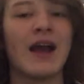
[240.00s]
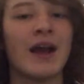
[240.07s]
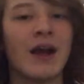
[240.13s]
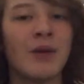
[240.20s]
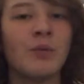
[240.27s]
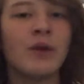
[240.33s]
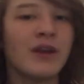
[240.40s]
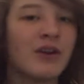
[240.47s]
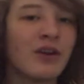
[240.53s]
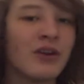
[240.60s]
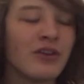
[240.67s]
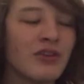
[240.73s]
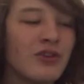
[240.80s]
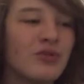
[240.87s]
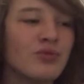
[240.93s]
and we
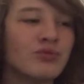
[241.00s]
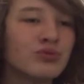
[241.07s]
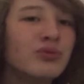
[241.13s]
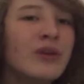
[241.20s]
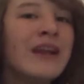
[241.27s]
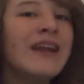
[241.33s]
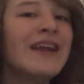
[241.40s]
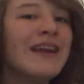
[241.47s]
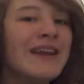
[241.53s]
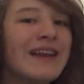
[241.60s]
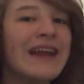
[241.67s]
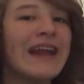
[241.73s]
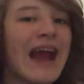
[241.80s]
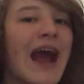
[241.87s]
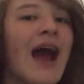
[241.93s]
couldn't
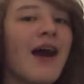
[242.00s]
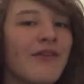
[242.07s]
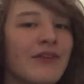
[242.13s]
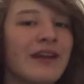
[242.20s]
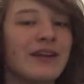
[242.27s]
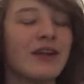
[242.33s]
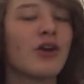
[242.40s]
really have any